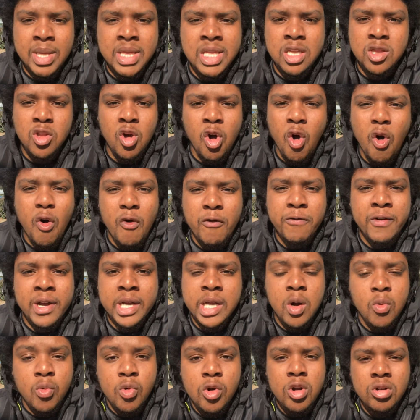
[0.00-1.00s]
and then the whole
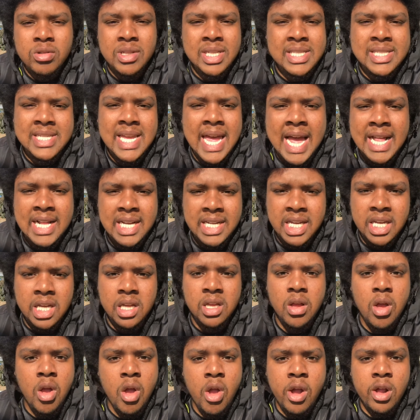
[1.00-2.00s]
fucking world is sad again.
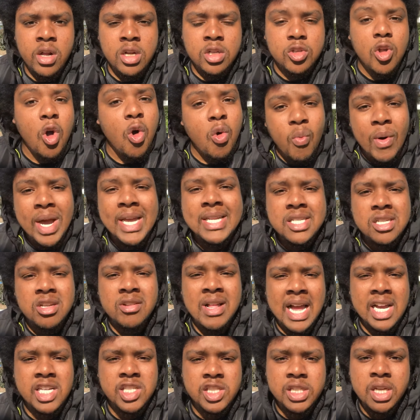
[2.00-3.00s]
Don't wait till
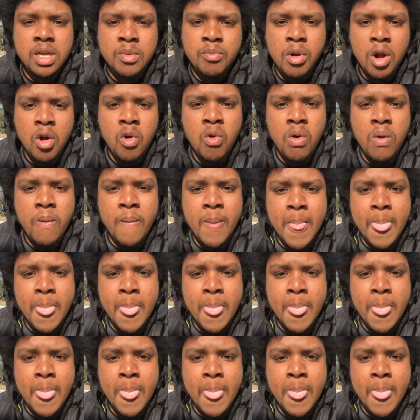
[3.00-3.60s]
that shit, bro.